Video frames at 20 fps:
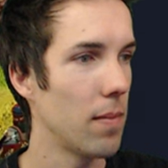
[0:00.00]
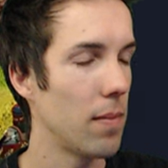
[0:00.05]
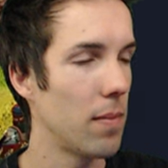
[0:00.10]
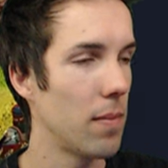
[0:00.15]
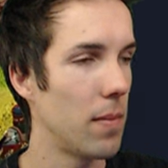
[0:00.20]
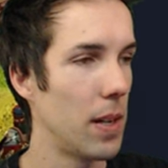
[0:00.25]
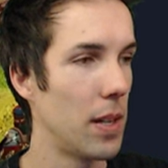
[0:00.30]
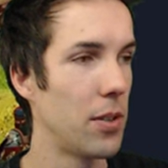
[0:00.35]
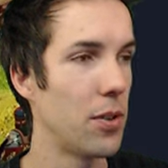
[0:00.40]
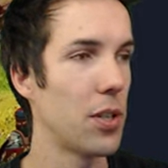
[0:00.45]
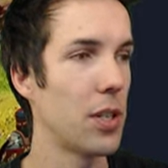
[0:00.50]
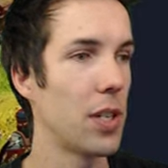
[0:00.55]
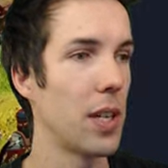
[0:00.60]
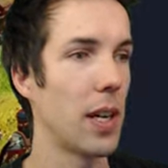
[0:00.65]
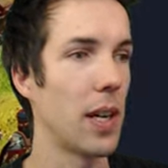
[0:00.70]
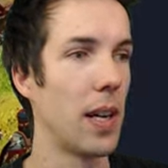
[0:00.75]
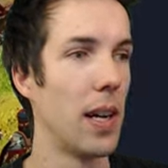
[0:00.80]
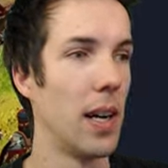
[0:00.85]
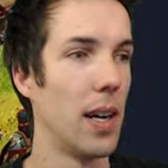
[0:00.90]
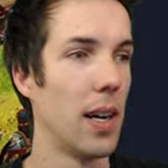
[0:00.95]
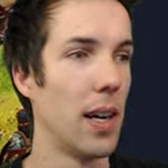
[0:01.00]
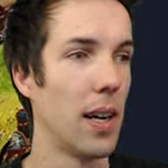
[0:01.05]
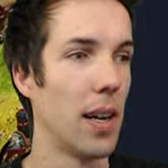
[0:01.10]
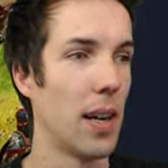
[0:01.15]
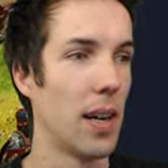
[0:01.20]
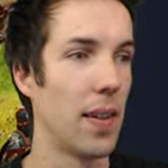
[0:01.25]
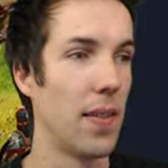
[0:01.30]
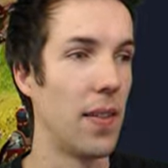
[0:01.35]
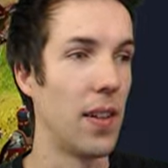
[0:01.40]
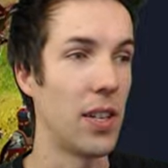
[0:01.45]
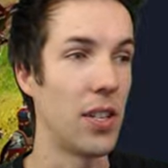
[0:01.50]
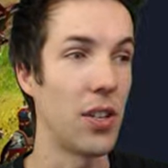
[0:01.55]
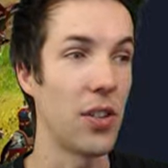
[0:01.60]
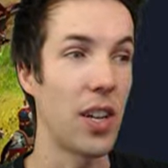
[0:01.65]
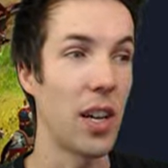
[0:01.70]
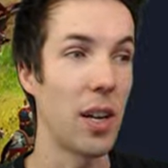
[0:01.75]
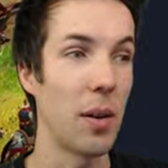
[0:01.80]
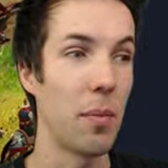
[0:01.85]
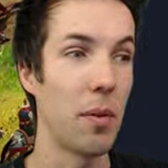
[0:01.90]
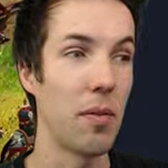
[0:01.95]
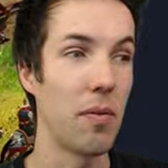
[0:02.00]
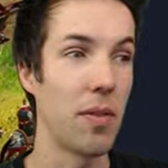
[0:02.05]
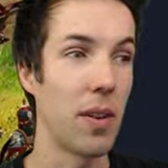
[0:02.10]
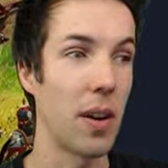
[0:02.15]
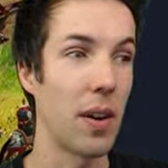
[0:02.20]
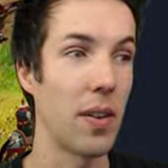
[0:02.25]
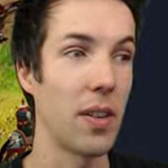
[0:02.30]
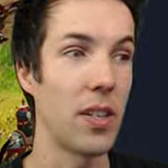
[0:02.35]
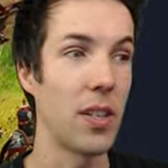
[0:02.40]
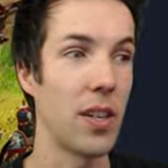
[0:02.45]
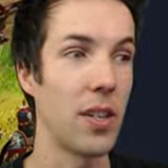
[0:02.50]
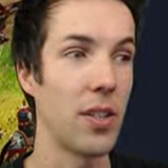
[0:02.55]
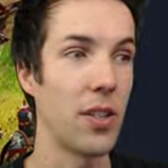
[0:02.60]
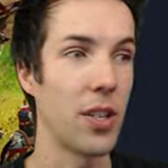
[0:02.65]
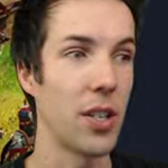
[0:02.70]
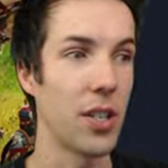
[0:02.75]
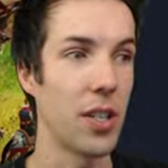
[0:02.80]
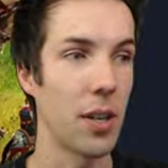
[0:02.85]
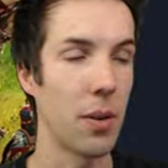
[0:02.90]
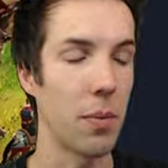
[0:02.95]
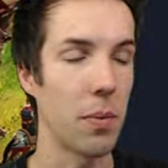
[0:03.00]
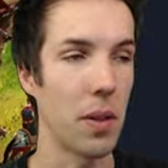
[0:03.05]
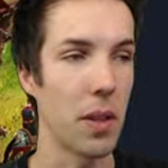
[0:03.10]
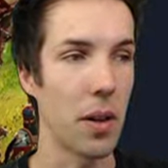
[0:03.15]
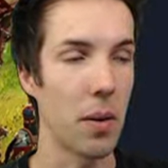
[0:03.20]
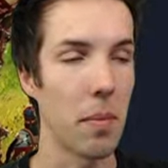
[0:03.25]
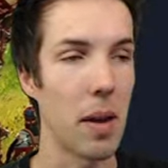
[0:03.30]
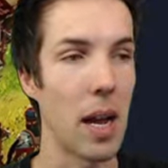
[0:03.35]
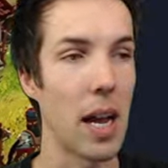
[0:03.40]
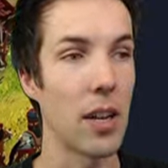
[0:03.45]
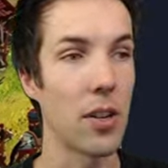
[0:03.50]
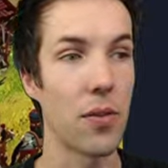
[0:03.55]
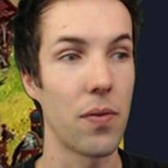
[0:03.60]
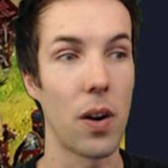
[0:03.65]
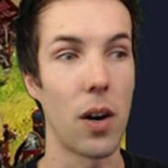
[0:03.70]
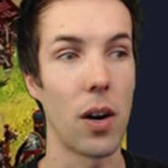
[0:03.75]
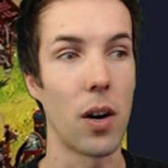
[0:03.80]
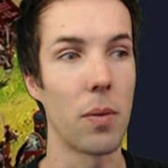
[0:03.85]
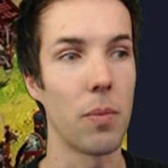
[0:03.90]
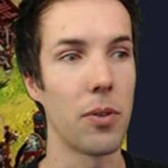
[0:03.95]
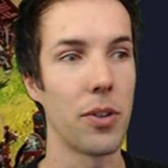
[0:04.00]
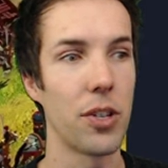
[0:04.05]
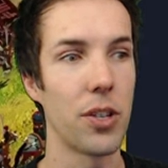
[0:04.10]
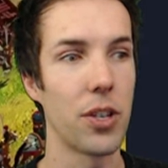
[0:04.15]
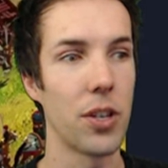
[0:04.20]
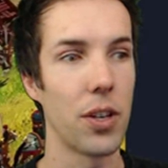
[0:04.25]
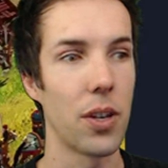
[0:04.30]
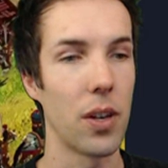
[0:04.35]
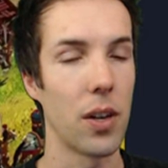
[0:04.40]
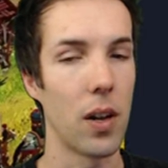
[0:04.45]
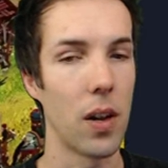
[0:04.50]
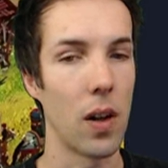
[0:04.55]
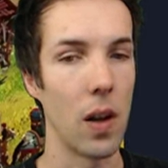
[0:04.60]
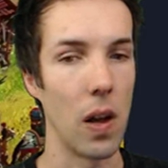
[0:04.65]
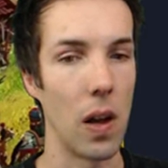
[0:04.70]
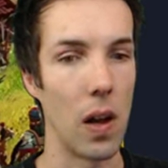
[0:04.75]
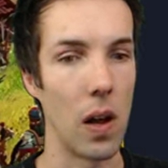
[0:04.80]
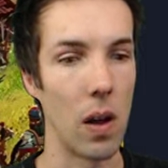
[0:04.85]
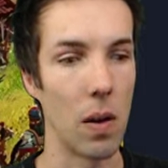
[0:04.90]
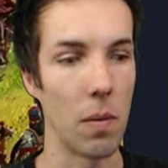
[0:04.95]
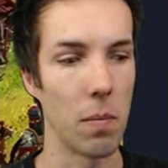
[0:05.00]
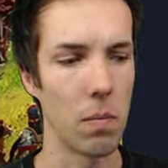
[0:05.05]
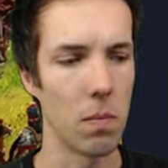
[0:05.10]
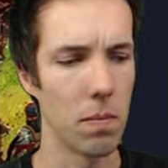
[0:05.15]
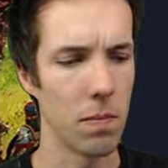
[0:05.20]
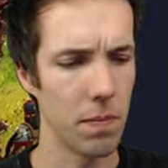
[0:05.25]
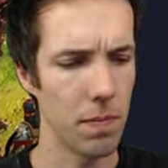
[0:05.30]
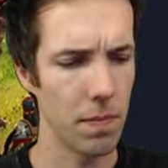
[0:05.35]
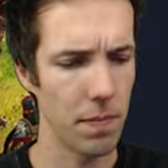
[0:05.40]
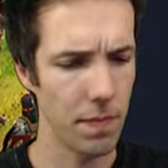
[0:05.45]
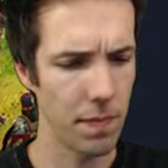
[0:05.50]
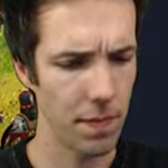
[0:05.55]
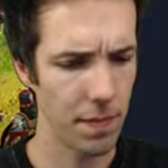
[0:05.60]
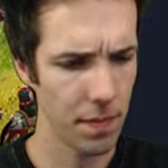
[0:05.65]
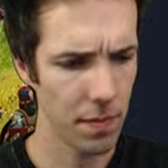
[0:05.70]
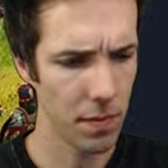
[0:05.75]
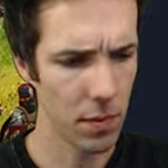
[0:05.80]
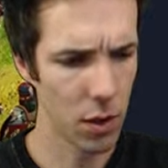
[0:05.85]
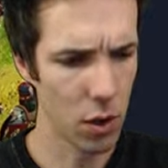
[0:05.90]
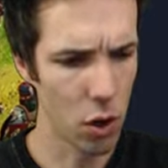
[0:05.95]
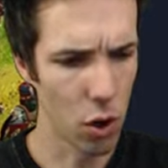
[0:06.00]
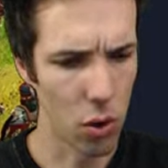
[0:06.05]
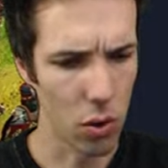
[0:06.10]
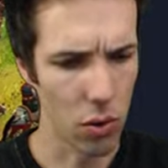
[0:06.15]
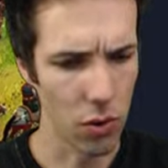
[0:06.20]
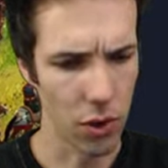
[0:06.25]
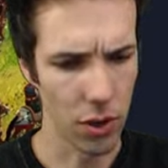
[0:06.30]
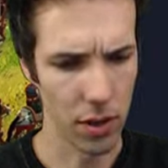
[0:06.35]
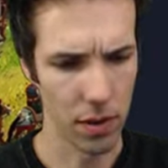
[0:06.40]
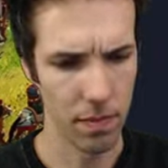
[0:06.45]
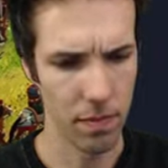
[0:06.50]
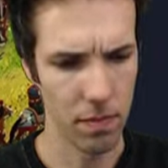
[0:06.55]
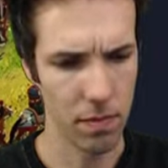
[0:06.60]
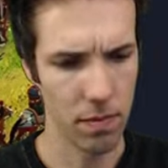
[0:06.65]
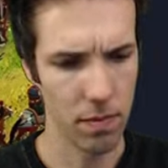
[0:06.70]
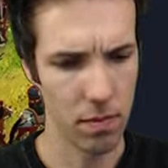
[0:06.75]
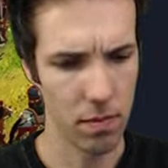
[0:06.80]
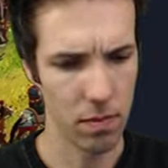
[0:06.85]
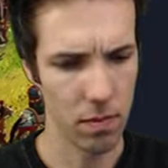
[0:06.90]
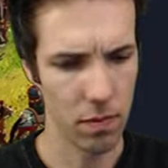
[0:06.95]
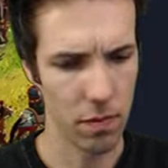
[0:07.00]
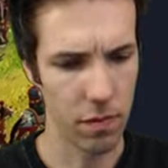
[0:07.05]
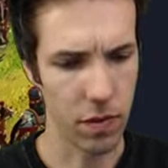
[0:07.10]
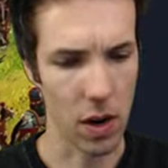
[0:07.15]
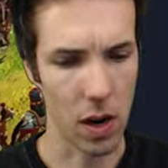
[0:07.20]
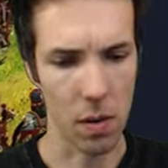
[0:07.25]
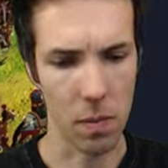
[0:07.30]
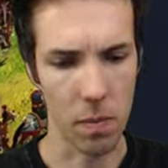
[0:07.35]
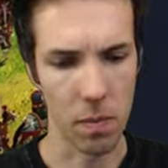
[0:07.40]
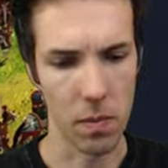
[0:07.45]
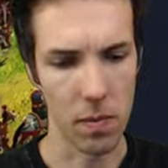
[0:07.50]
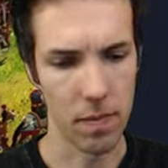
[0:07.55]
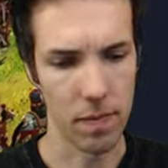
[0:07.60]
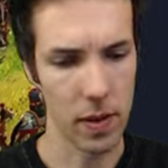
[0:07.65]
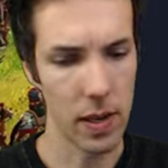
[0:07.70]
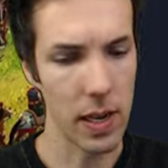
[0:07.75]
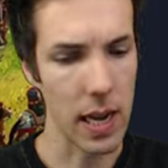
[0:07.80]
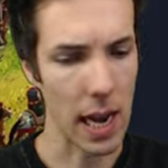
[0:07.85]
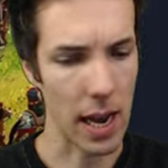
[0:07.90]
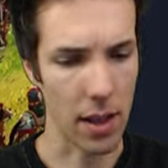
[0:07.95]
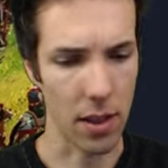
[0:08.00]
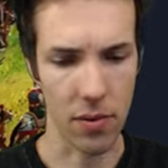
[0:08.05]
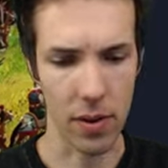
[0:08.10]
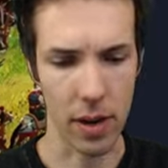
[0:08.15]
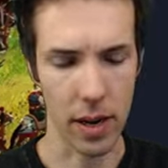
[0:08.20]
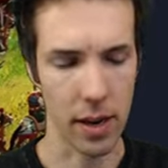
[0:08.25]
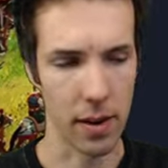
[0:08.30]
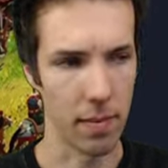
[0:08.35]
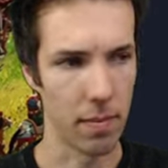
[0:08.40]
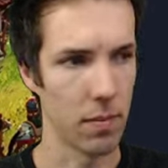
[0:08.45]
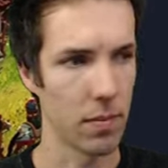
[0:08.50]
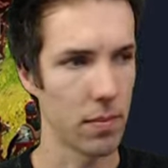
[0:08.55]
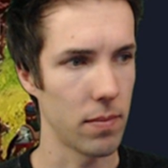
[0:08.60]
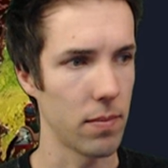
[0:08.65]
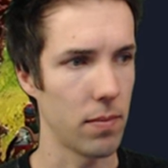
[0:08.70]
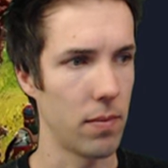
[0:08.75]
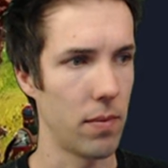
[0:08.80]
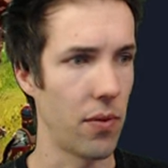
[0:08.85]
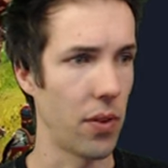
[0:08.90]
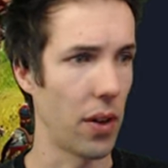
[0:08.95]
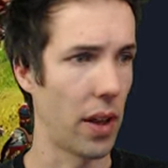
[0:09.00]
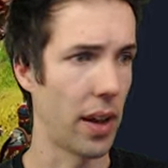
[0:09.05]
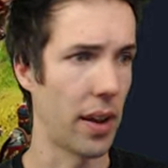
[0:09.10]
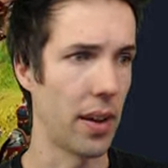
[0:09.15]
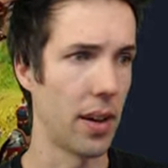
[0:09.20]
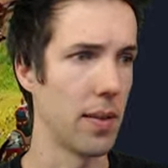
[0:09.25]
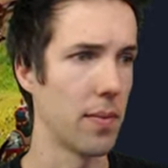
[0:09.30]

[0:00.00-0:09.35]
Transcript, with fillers: Interesting. This is going to be very synergistic with their mass farms, uh, gold farm gathering thing,